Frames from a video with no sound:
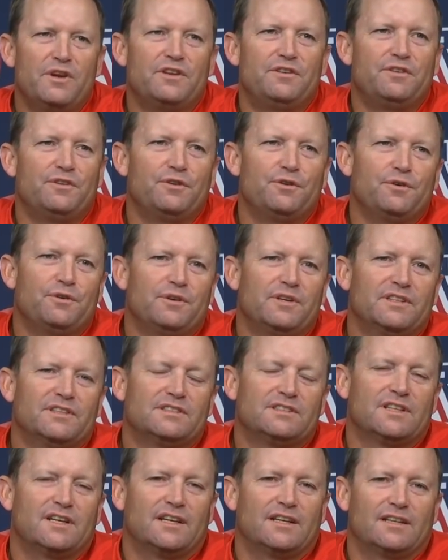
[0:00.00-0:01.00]
do
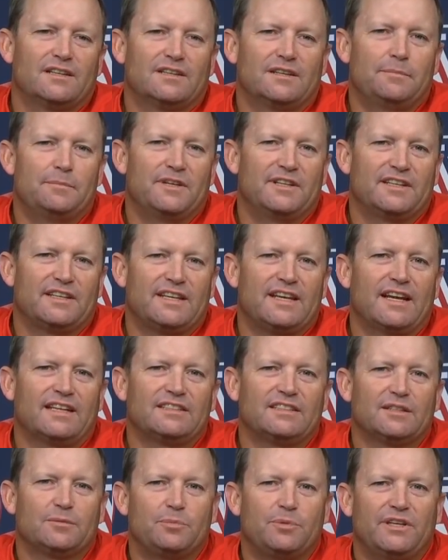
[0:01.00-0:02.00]
is, uh, I mean, the
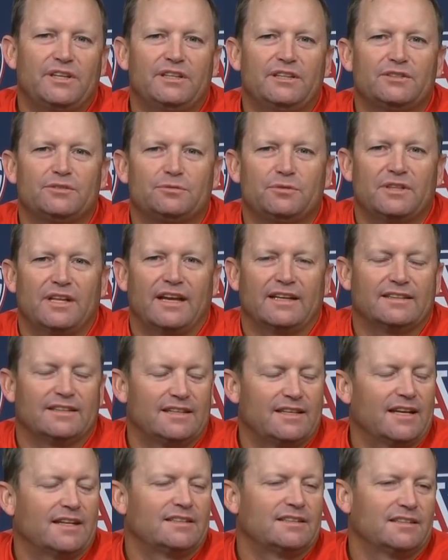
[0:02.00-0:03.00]
catching piece, we like the
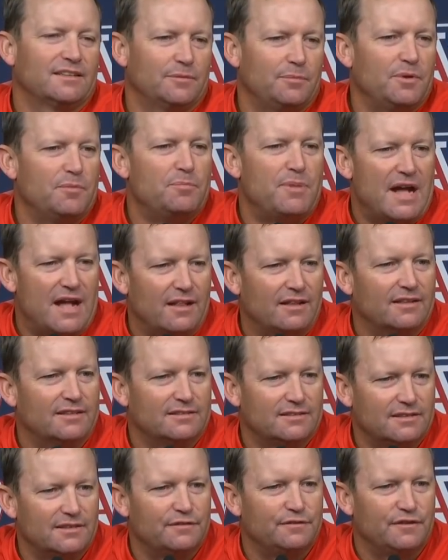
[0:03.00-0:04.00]
catching to be
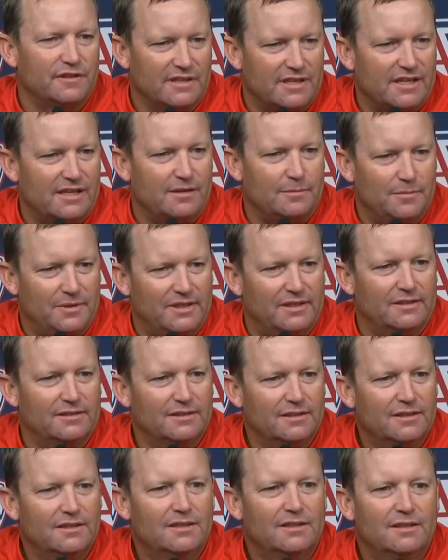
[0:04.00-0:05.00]
balanced if it can be
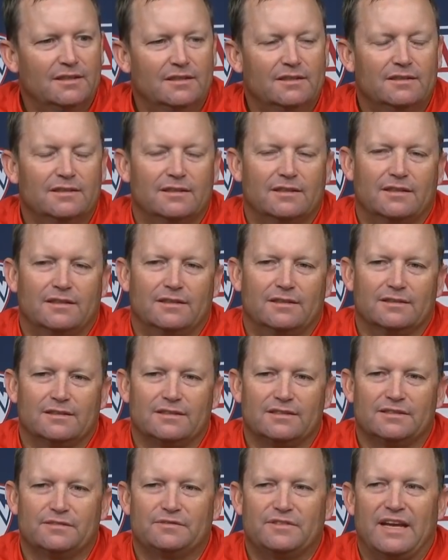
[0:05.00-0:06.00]

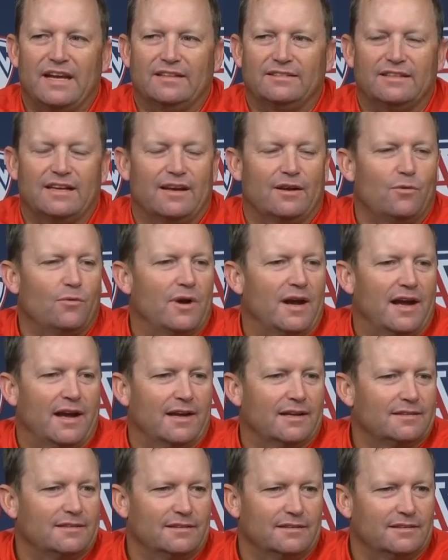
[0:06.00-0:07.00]
because uh, if that's out of
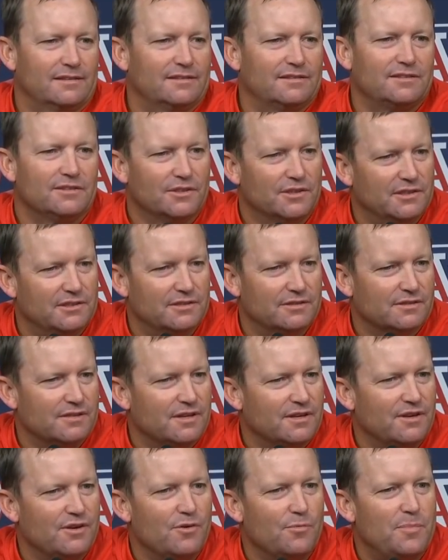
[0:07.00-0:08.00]
whack, then the series is
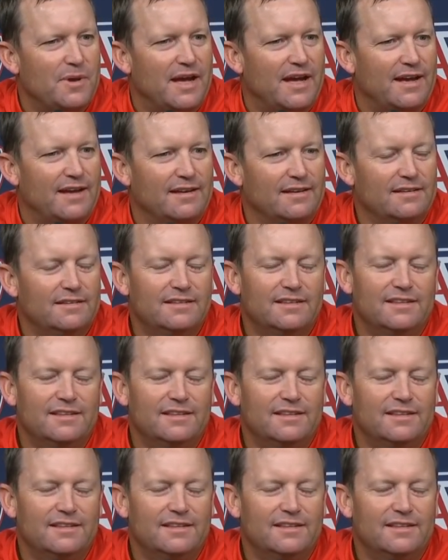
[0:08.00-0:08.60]
going to go bad.